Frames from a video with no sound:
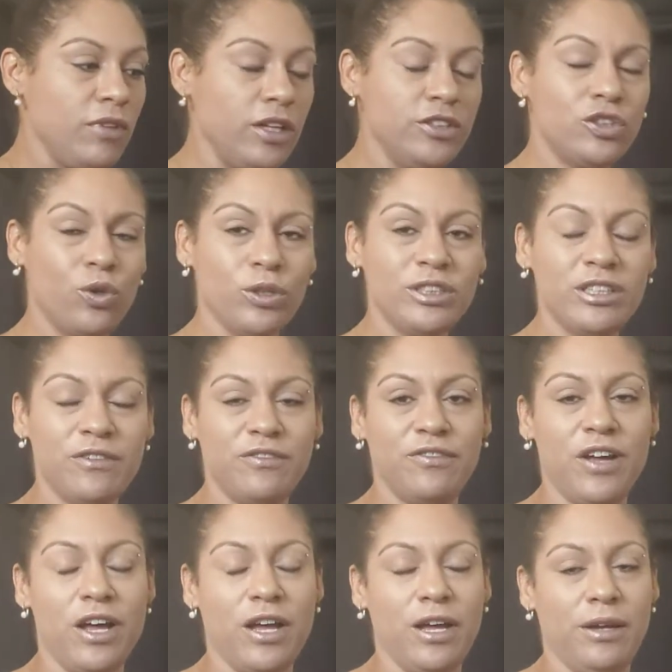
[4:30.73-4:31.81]
sorts of
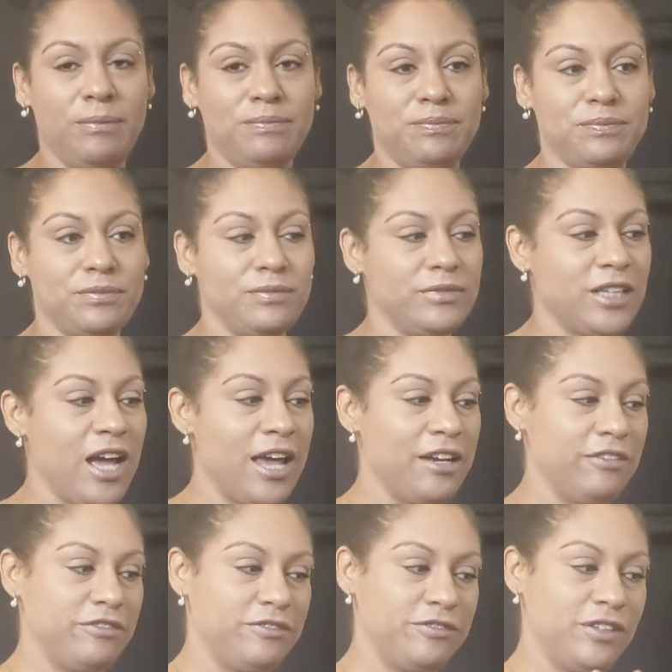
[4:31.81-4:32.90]
kind
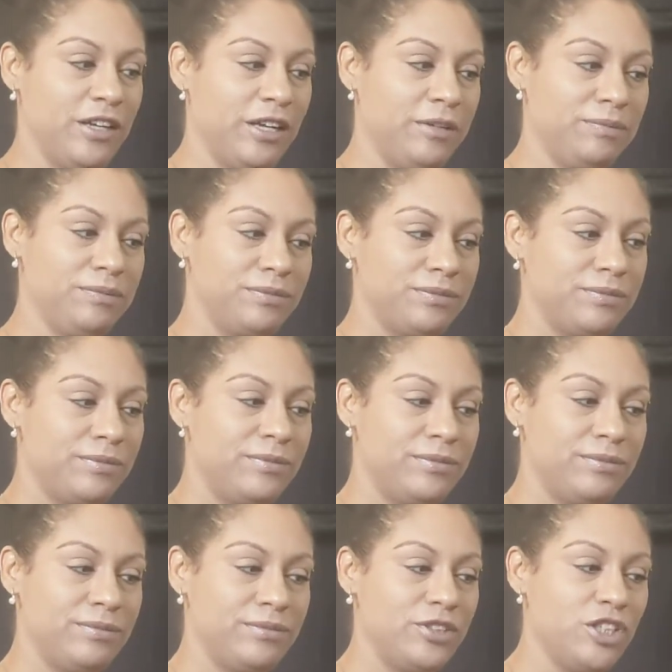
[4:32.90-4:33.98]
of
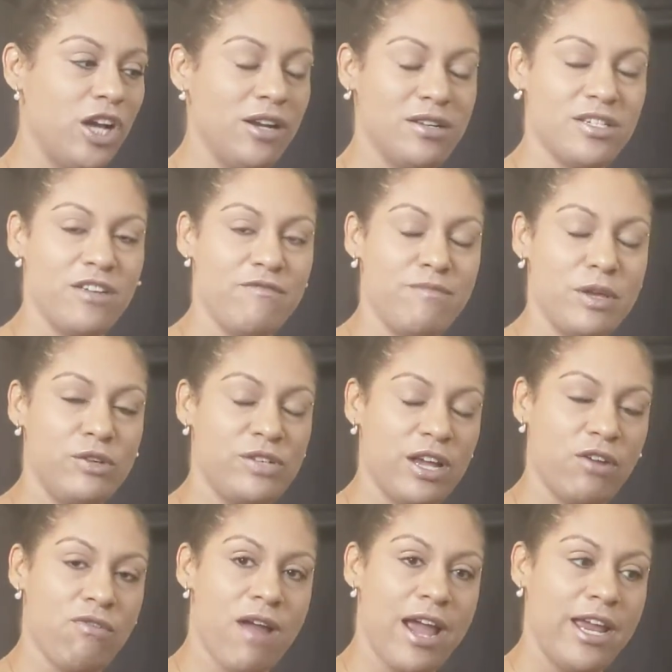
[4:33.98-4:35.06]
chunks of
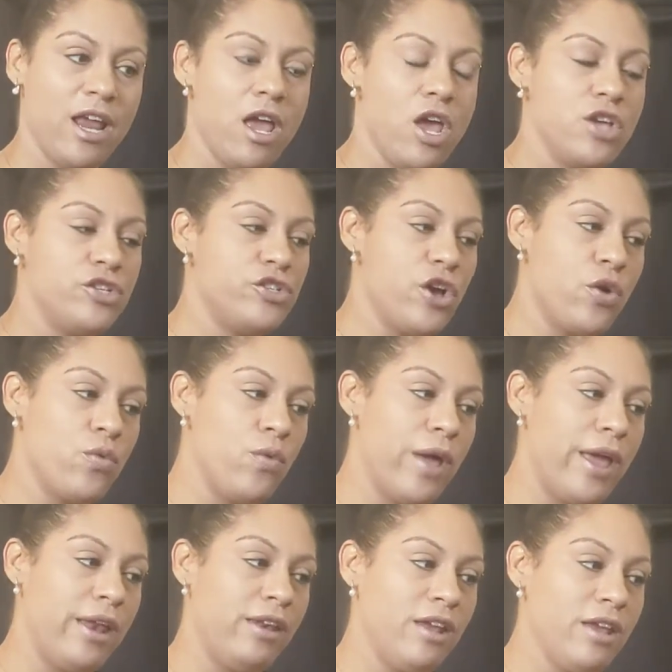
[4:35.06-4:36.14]
music, right? So
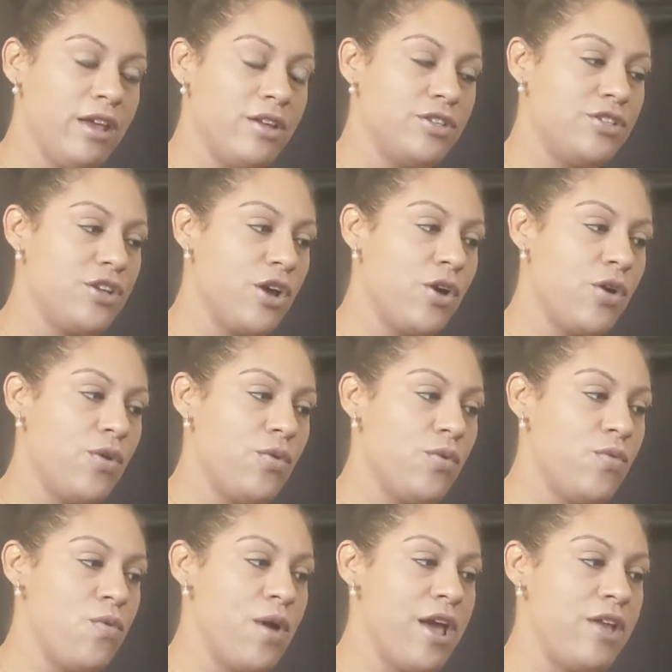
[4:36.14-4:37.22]
when
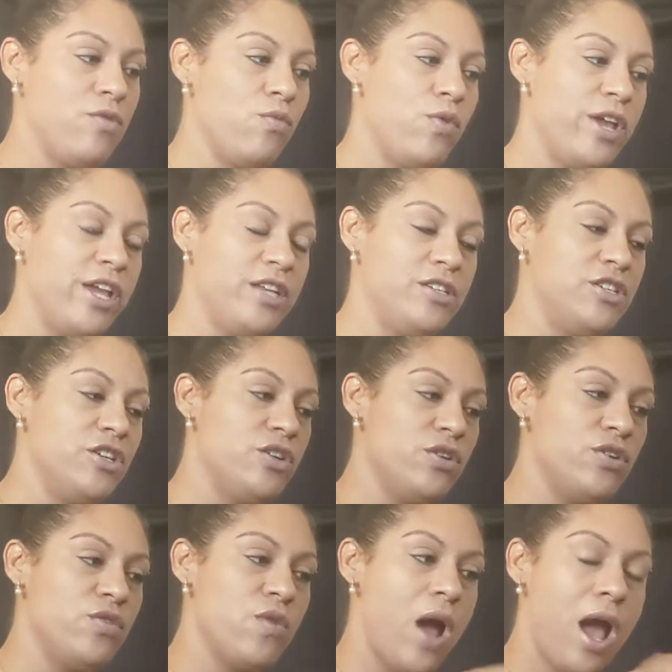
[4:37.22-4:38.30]
we
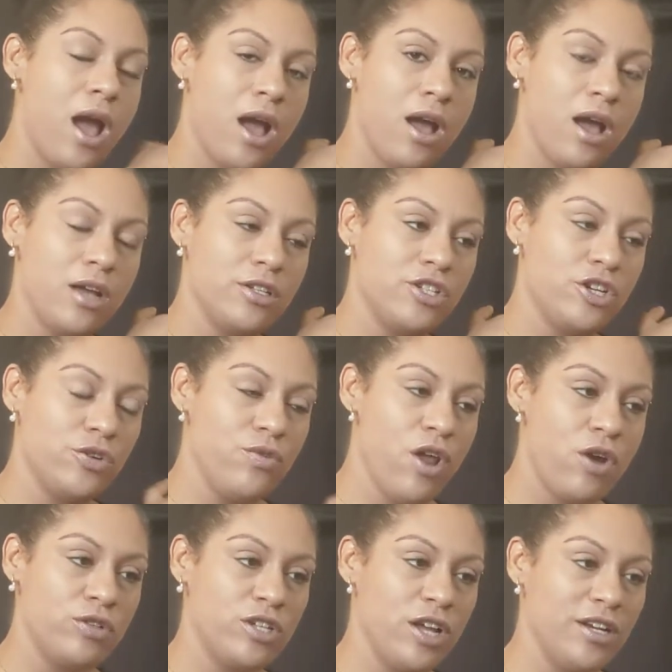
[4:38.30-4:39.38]
do 2
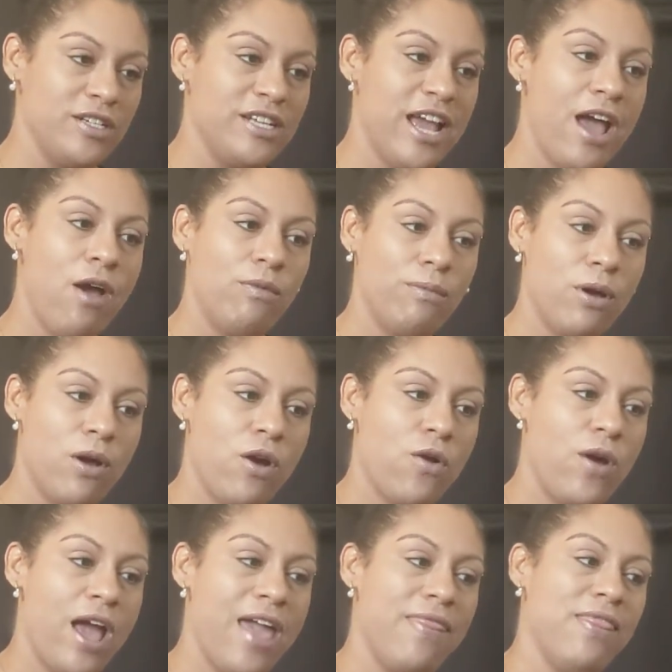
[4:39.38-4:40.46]
notes on a down
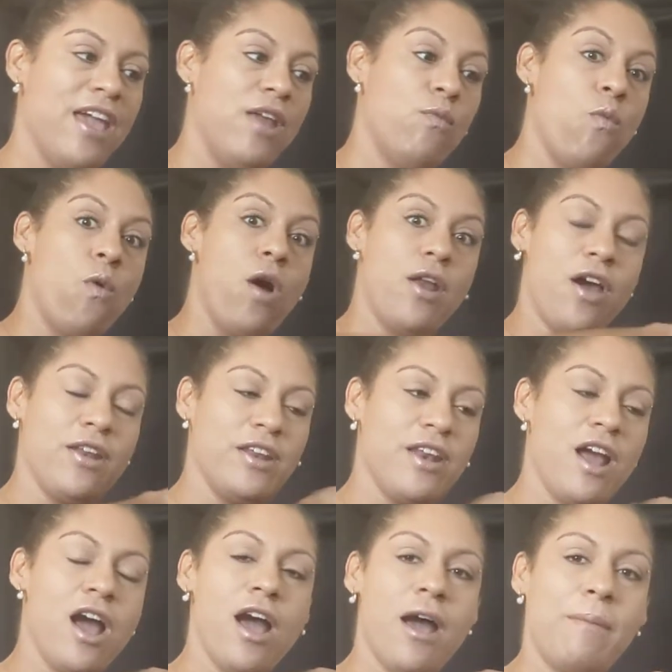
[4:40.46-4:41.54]
bow and then 1 on an
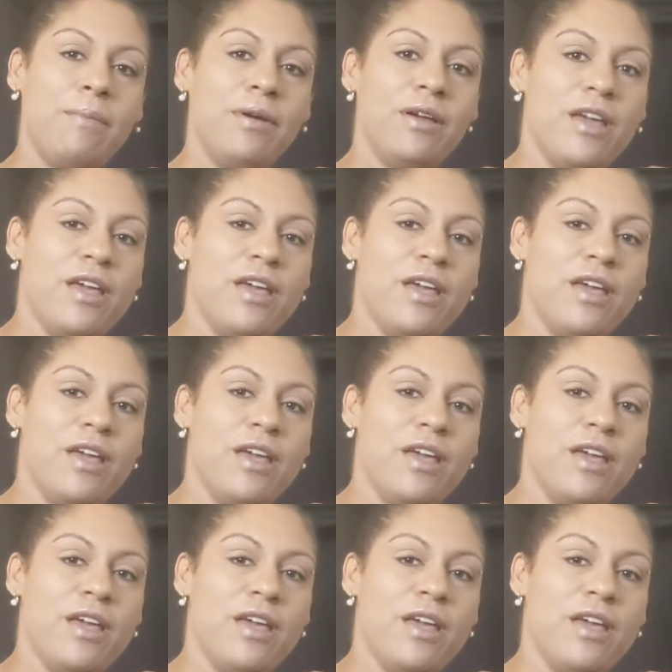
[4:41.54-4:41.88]
up,